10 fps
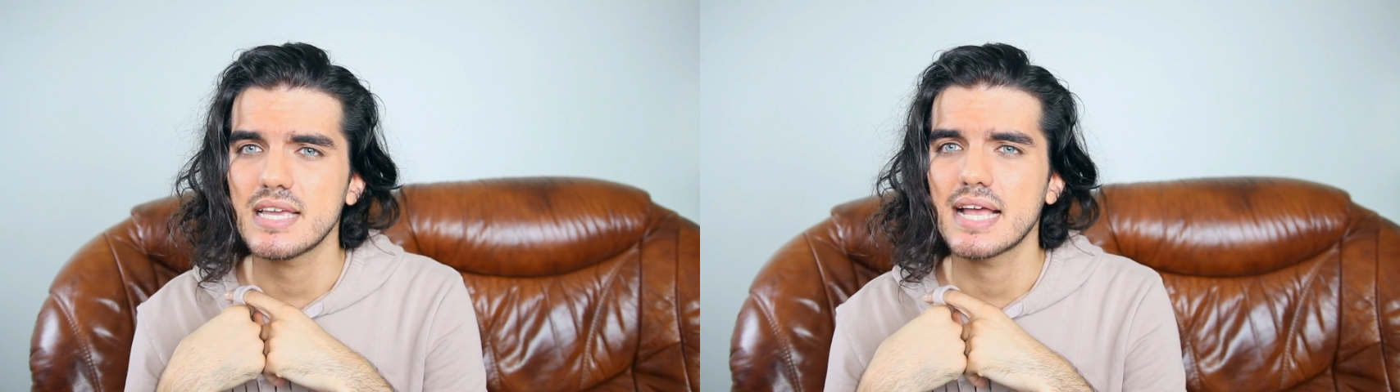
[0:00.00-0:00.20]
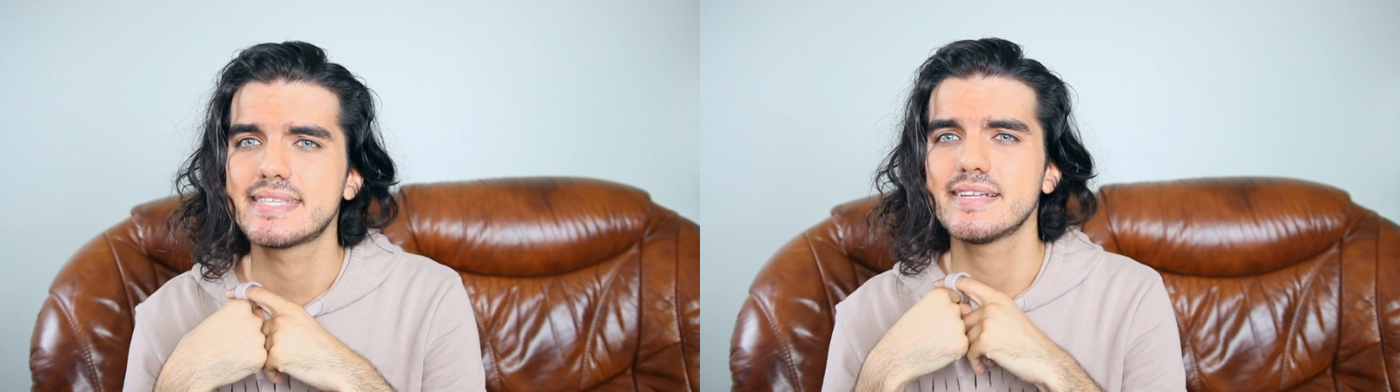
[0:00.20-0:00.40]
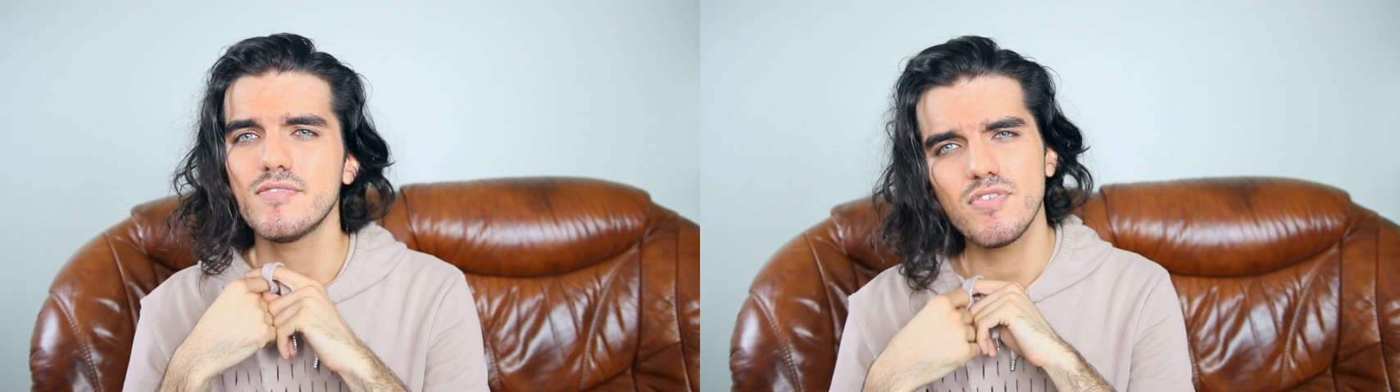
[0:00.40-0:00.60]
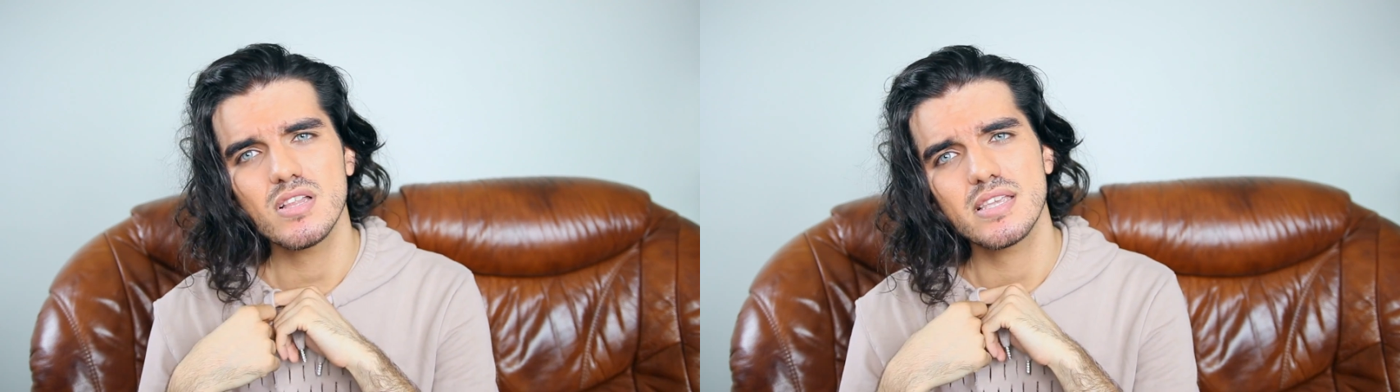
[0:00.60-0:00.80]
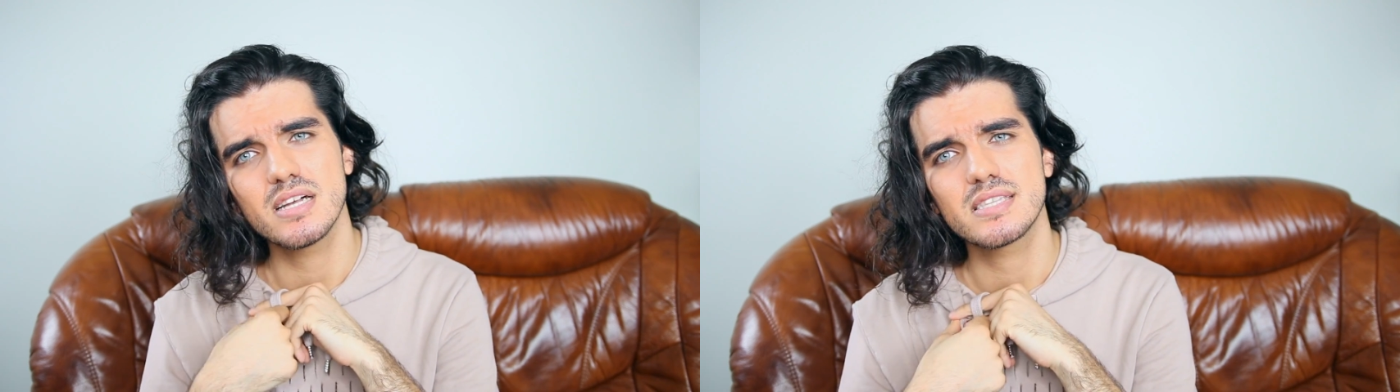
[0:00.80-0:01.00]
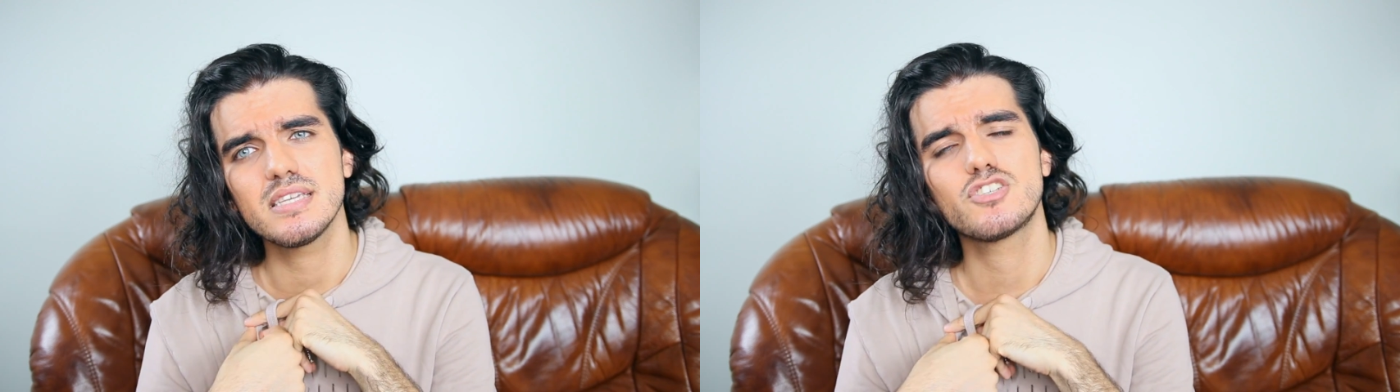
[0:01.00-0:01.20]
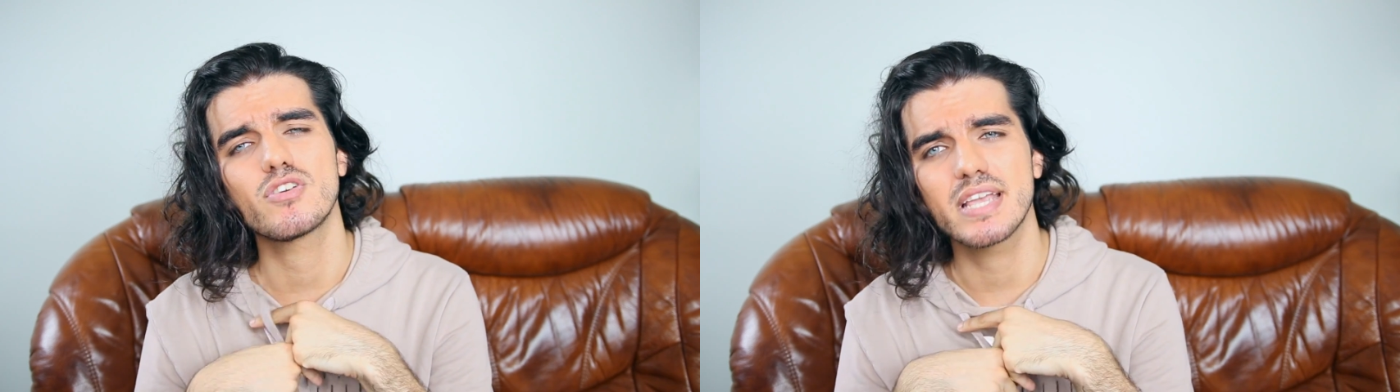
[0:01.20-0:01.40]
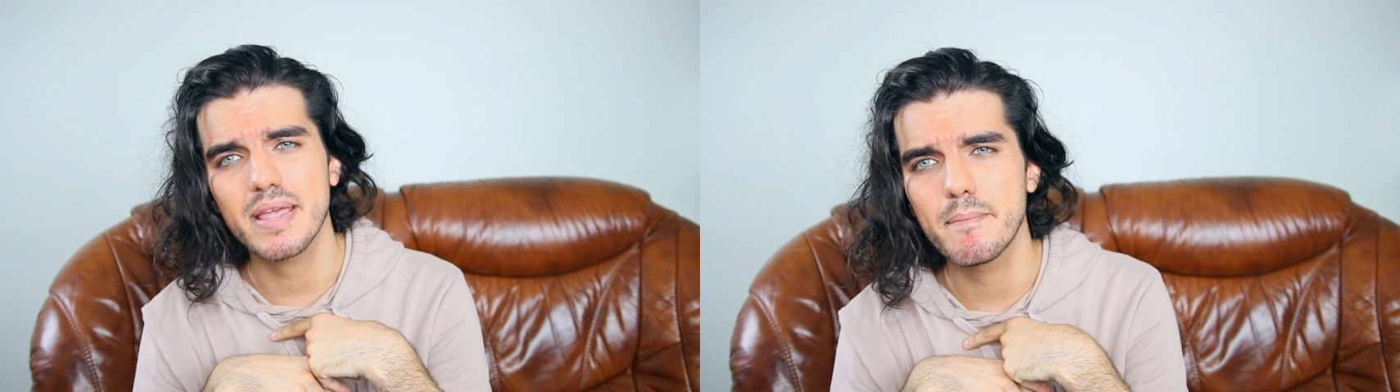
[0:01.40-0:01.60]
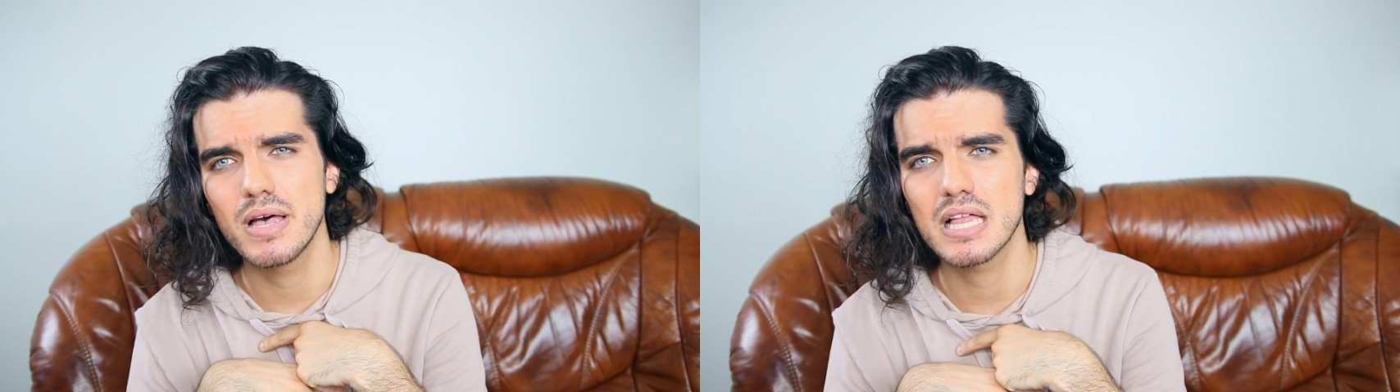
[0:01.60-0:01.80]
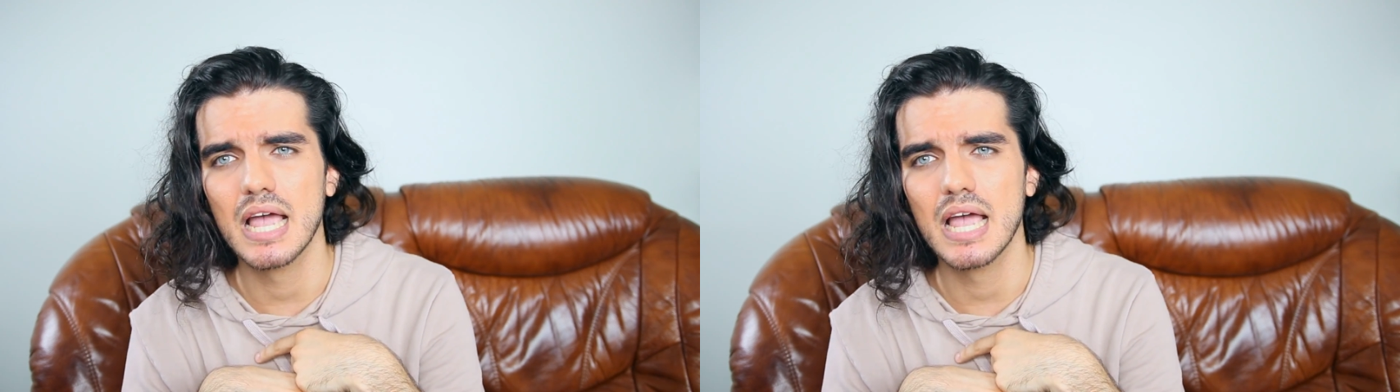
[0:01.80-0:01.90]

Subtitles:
I still felt guilty drinking milk.